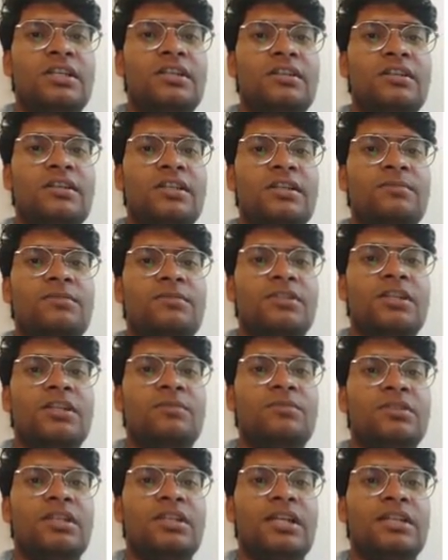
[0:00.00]
debt,
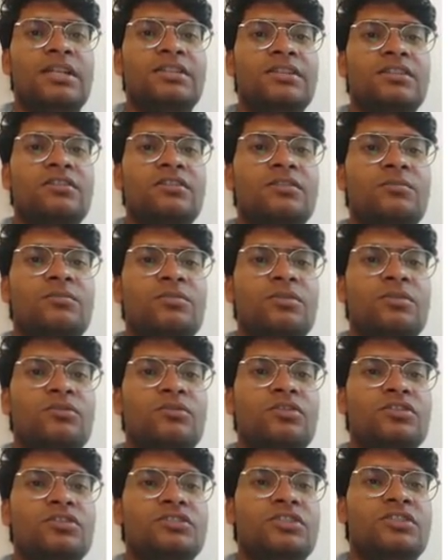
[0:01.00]
capital. Higher the
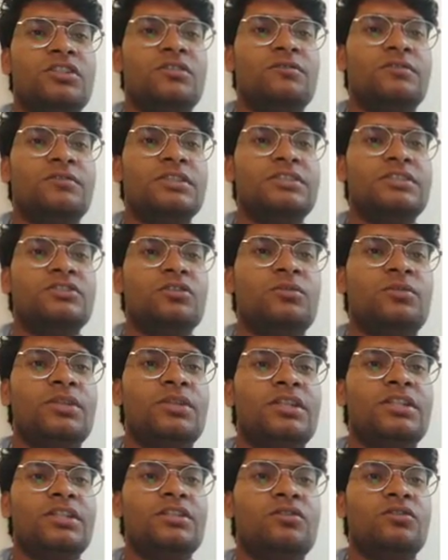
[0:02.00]
proportion of fixed
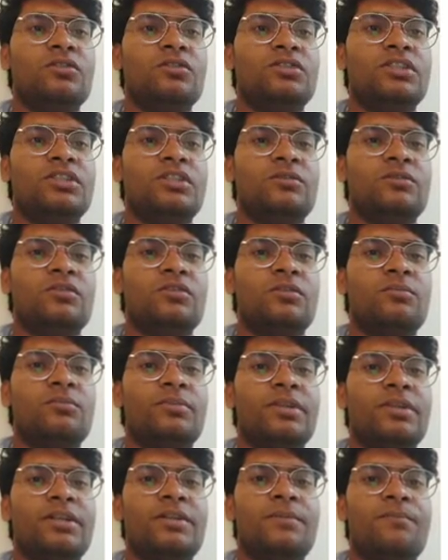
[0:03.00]
operating cost and
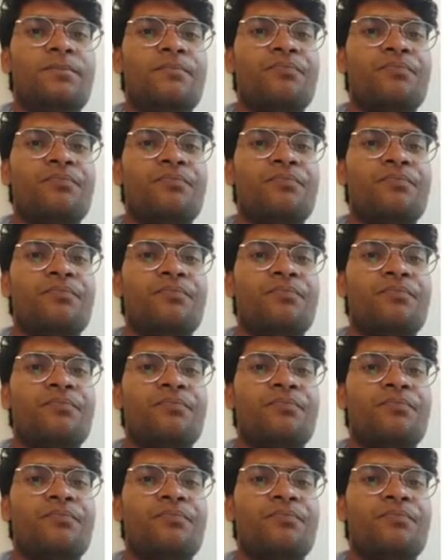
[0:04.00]
compared